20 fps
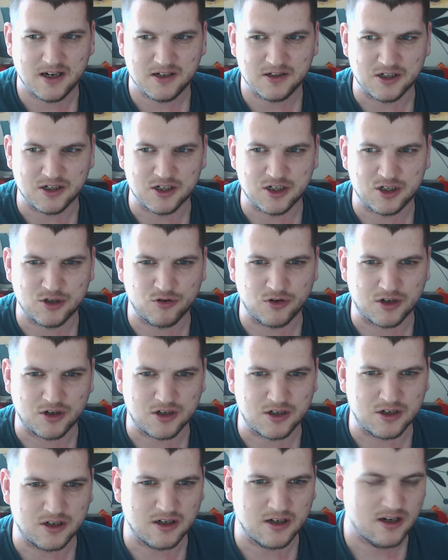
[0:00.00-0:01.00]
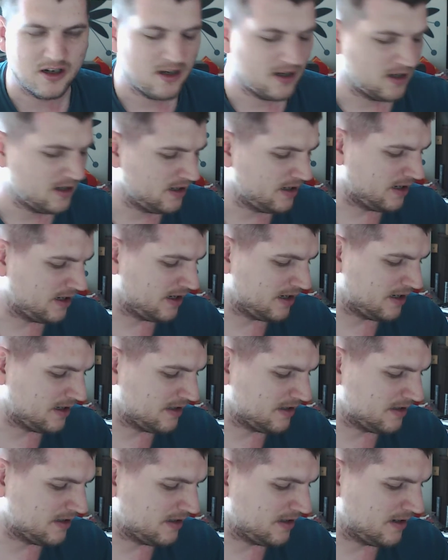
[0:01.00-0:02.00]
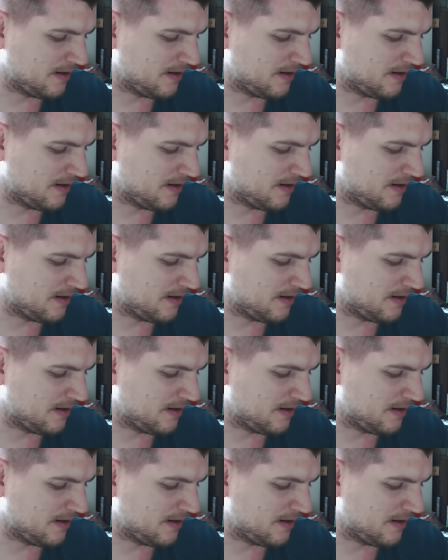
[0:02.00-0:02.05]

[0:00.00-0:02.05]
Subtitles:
destruction, and